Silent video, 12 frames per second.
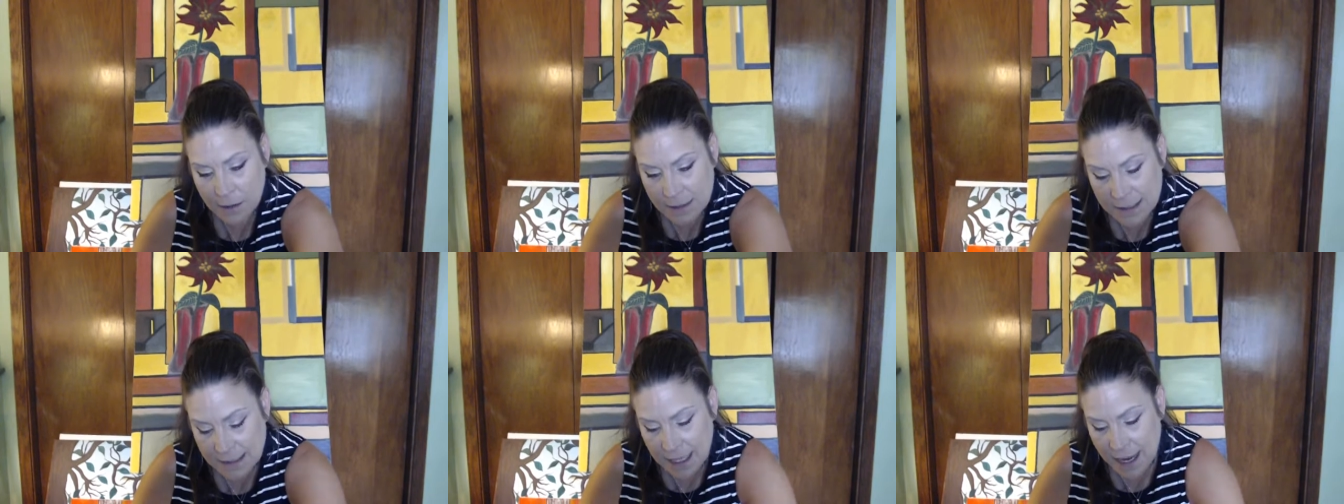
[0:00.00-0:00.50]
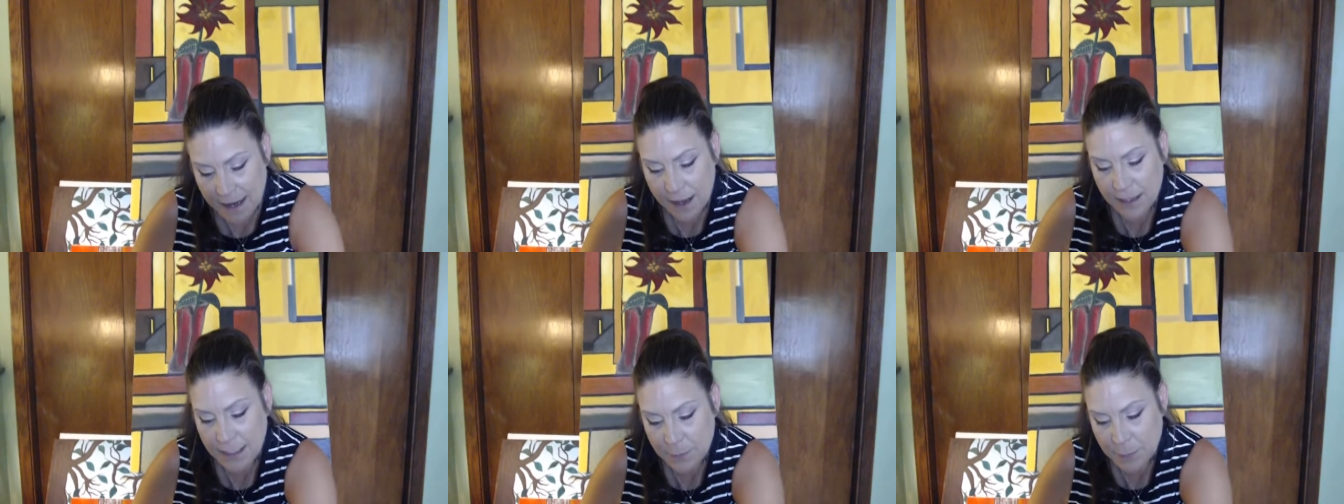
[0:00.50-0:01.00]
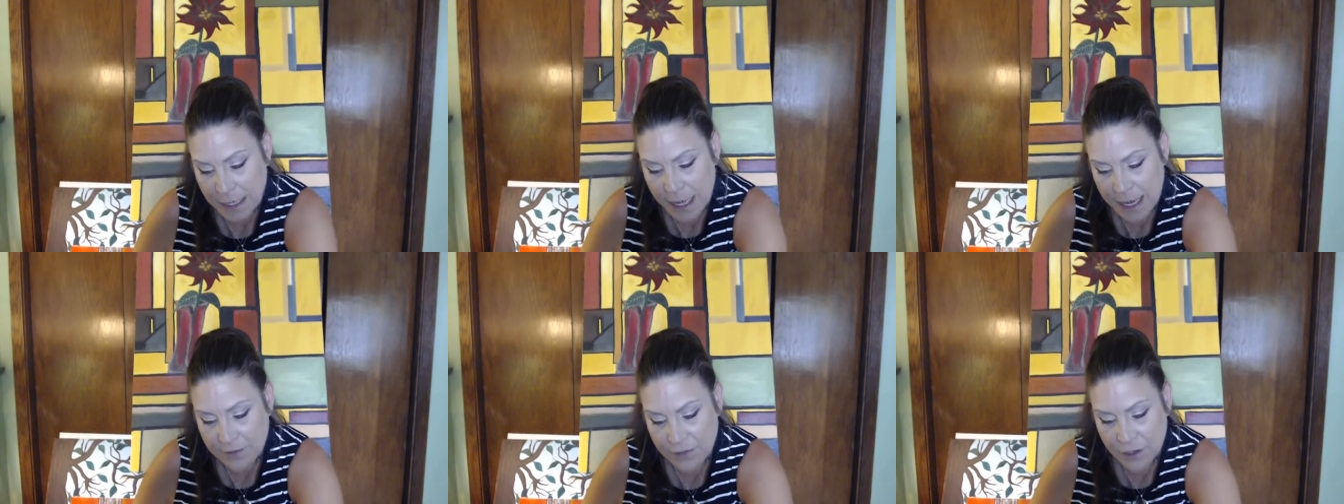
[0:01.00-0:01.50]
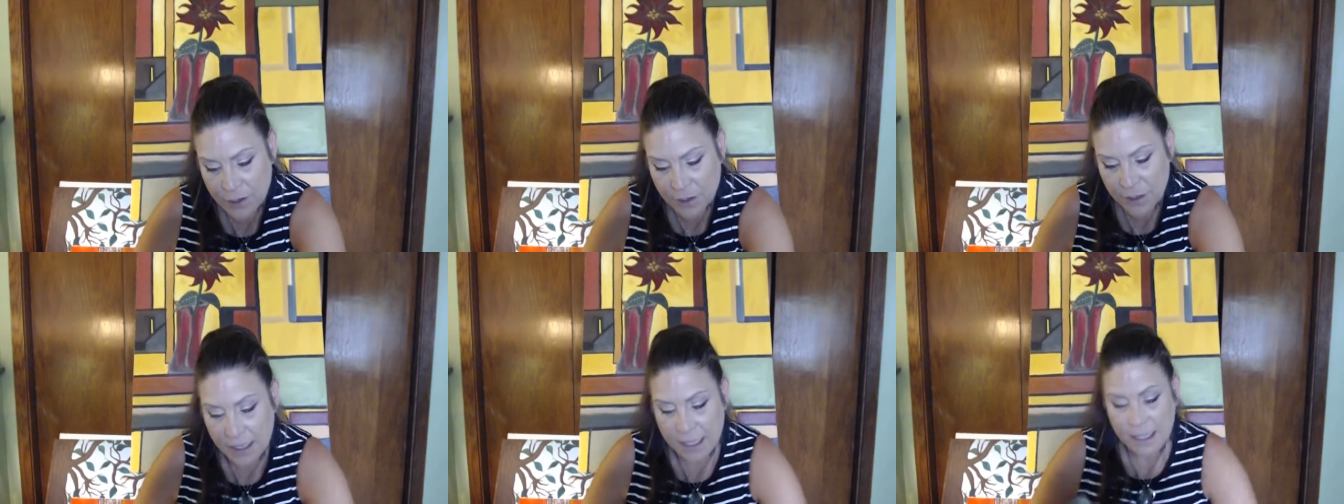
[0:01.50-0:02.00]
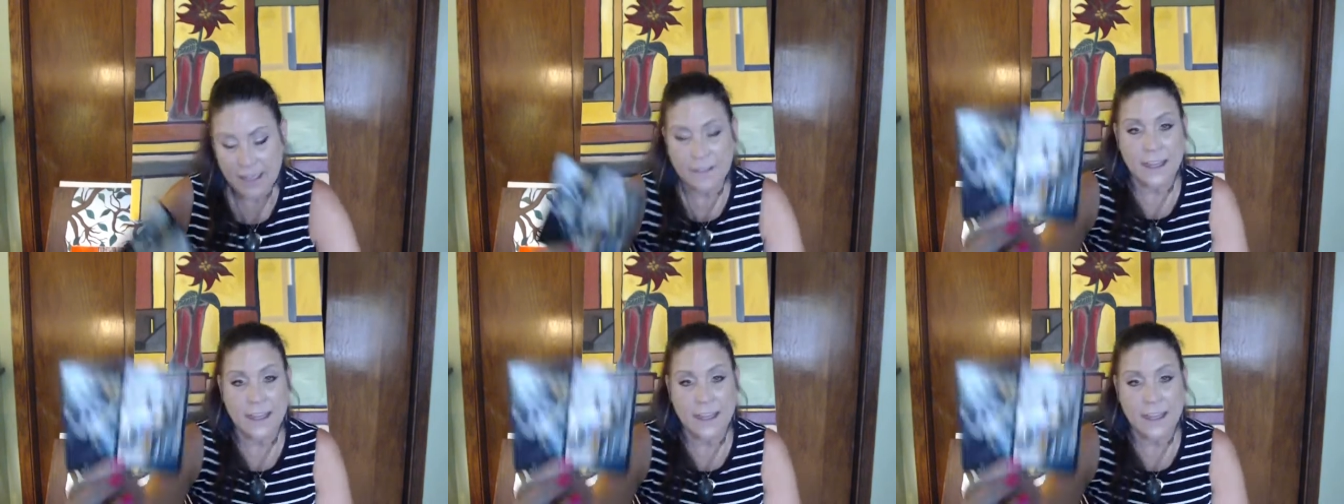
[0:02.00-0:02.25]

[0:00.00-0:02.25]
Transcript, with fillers: sly, cunning behavior in the